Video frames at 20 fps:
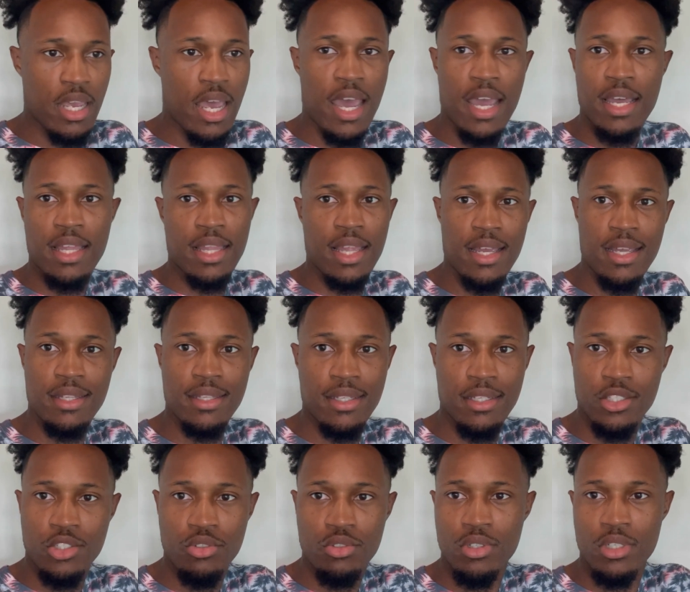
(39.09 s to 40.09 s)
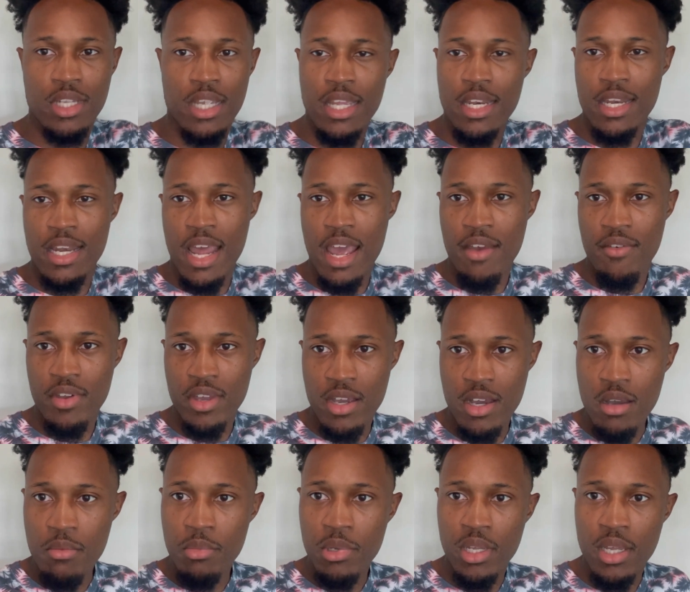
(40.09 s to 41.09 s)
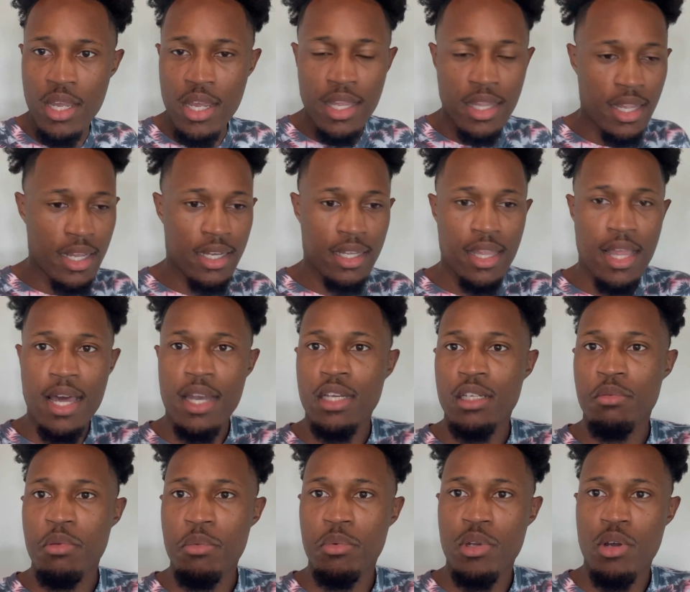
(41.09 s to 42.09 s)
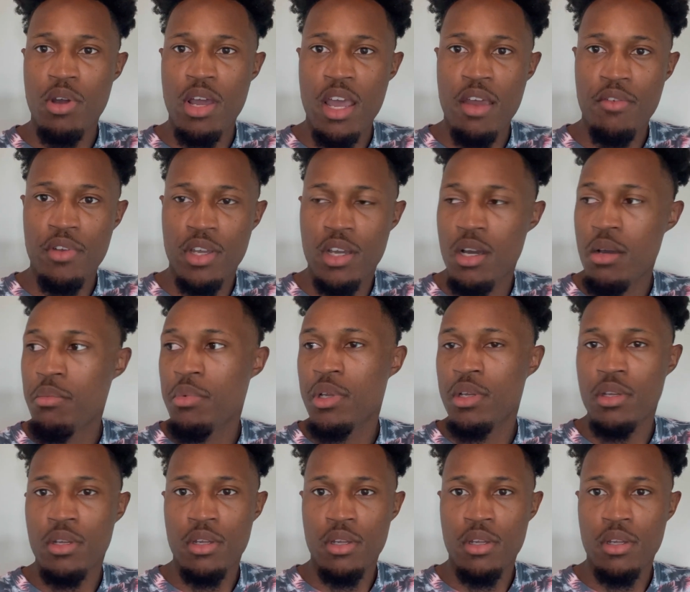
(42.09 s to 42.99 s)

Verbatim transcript: act like that you he didn't have it coming like a lot of these people don't have it coming